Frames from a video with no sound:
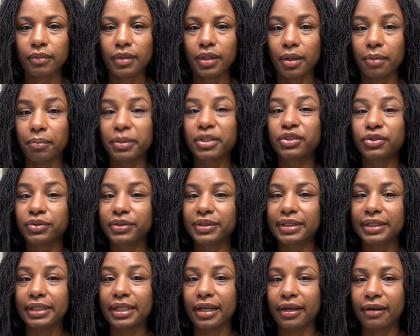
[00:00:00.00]
But you
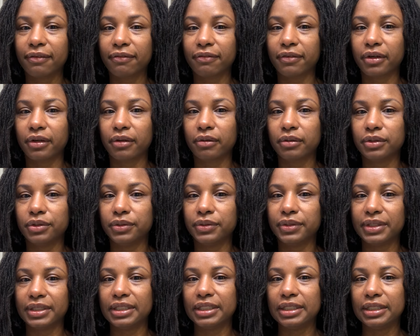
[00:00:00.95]
see you
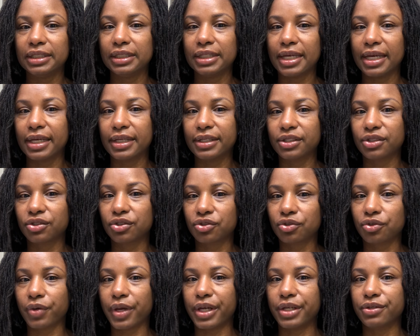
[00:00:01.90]
see that
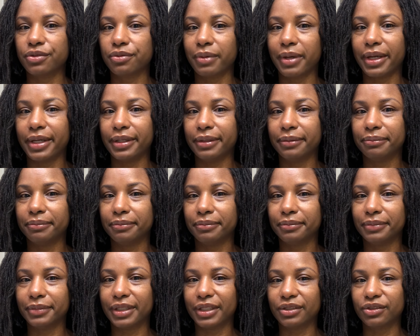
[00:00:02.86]
stretch, right?
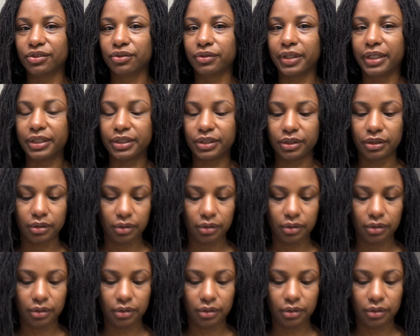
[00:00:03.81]
That stretch.